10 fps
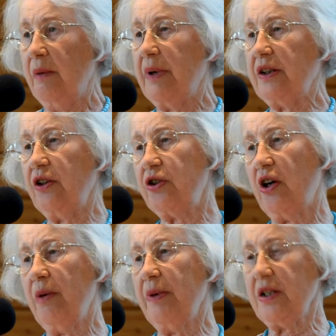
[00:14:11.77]
But the
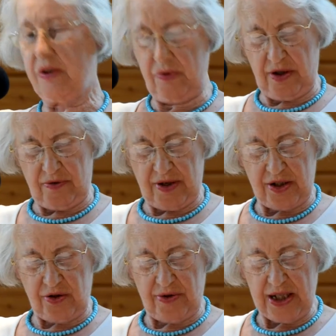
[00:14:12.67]
Germans were
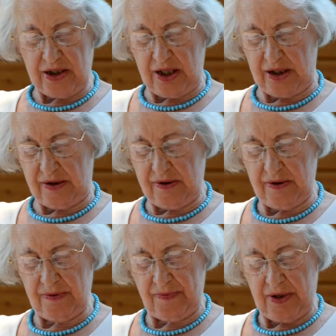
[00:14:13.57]
retreating,
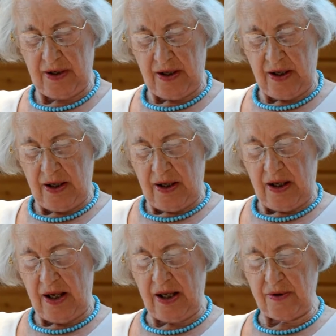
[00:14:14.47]

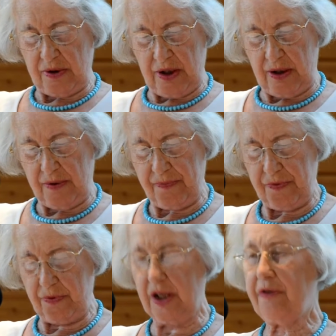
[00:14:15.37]
and
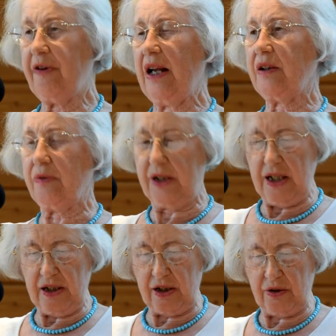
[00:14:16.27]
we felt we
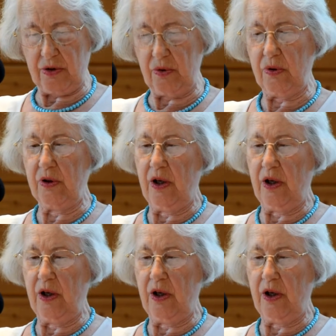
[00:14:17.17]
needed to